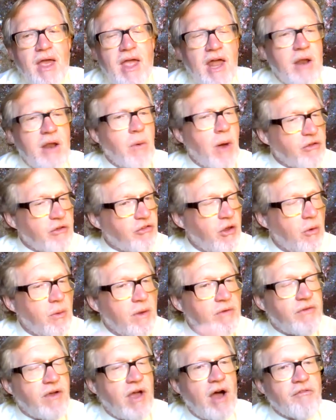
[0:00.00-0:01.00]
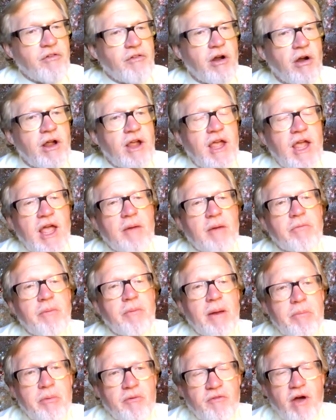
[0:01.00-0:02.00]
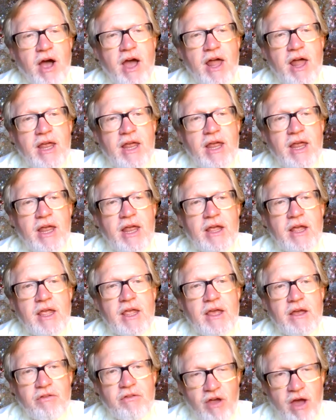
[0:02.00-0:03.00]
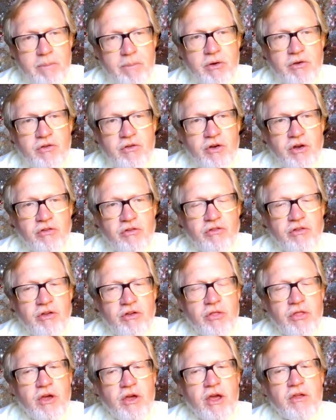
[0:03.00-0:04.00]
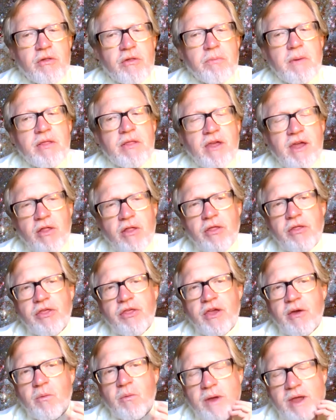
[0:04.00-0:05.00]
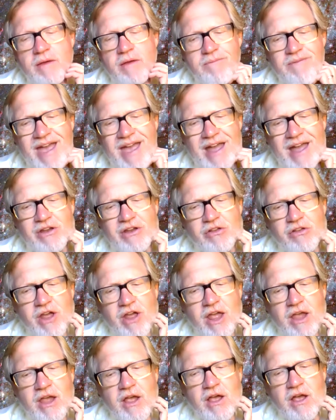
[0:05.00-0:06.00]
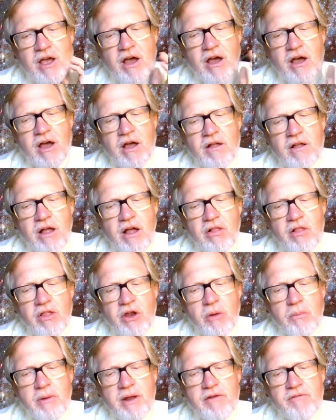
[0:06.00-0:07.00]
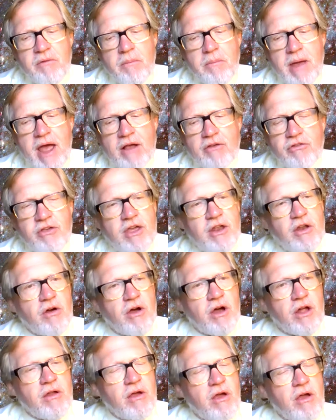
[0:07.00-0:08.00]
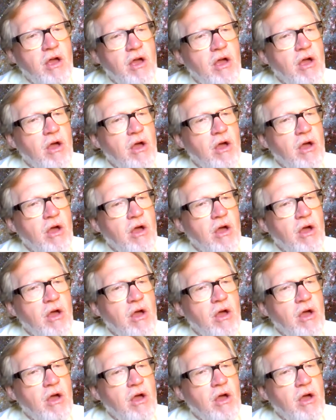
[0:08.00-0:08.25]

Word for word: anyway? So we've covered our camps by providing kids opportunities to do things. But the other thing that we had to take uh, a little bit of a backseat on